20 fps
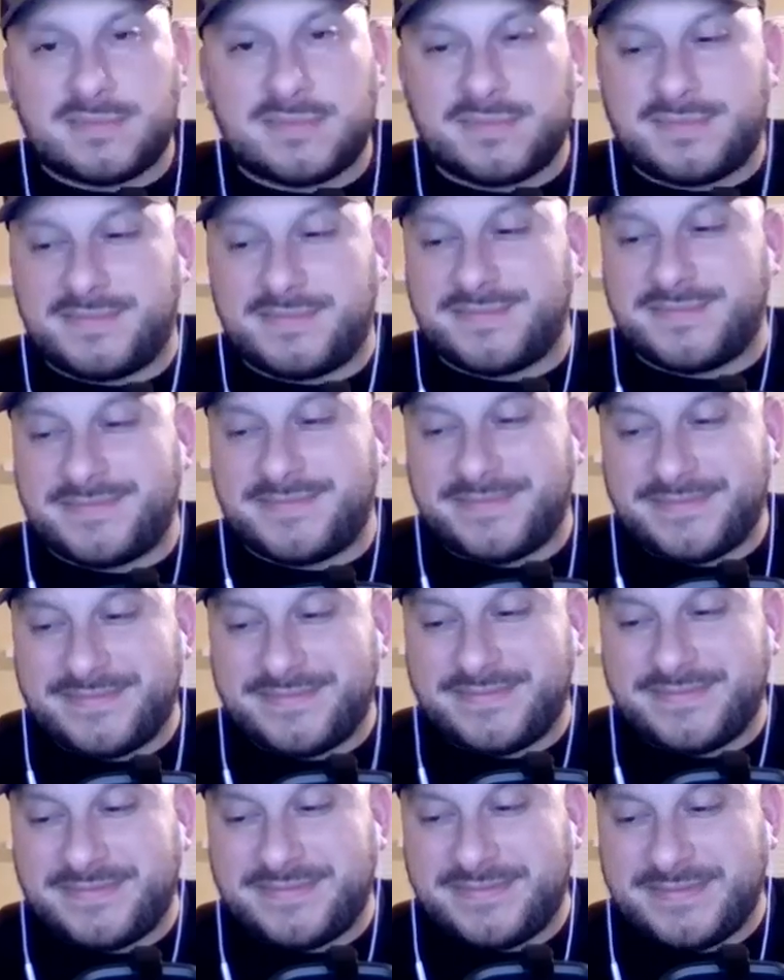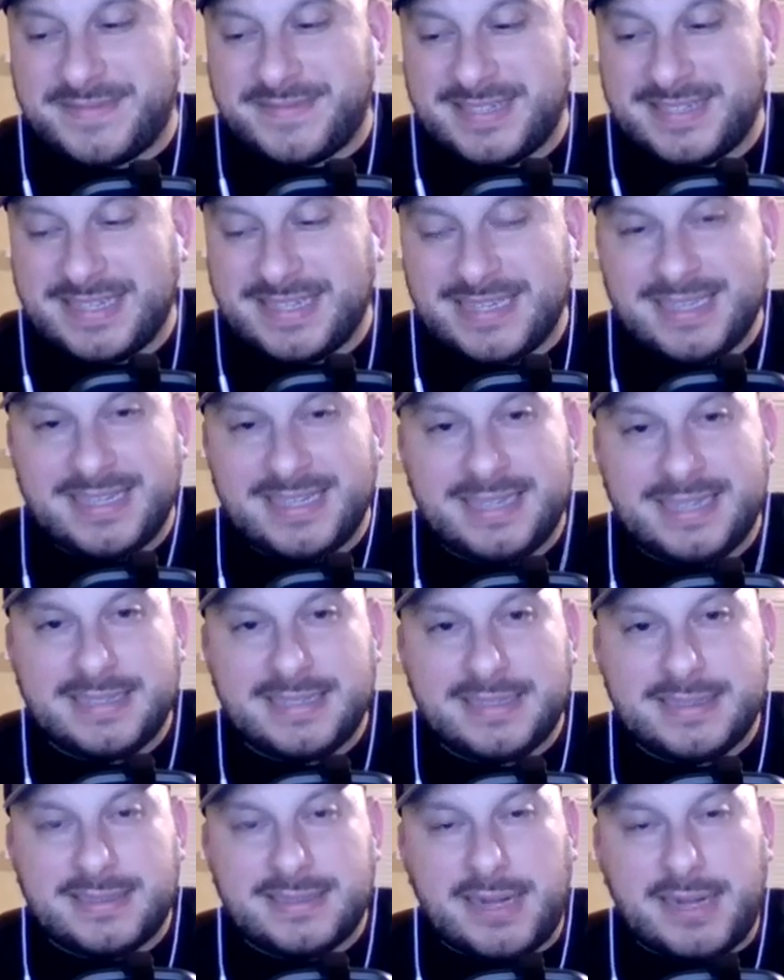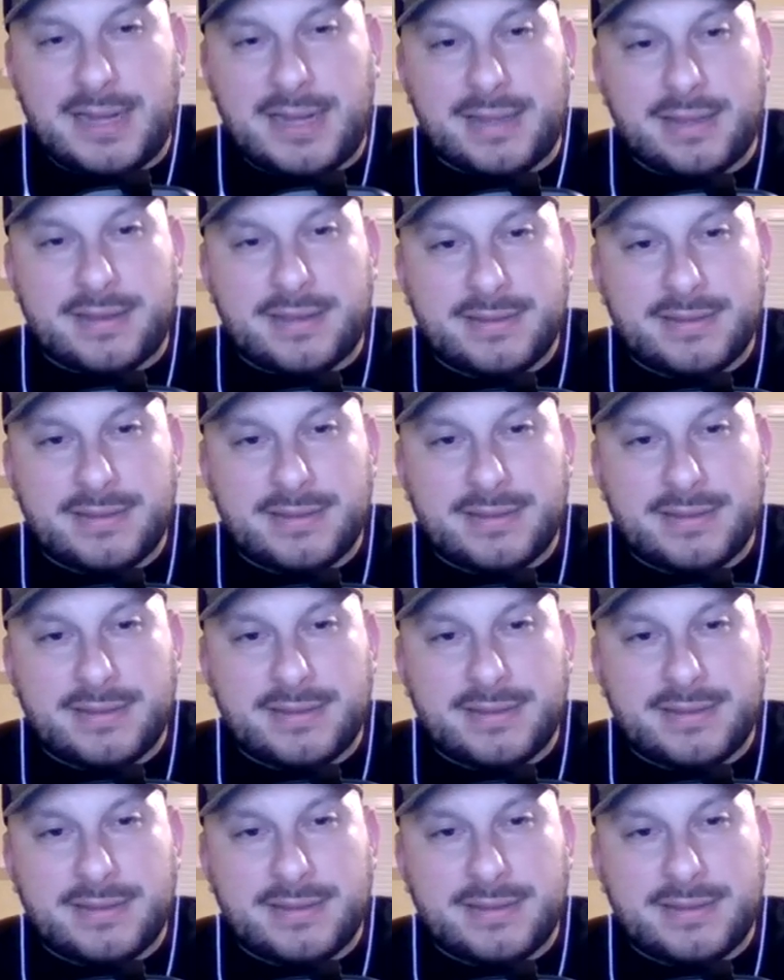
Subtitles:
Alrighty, people. Have a good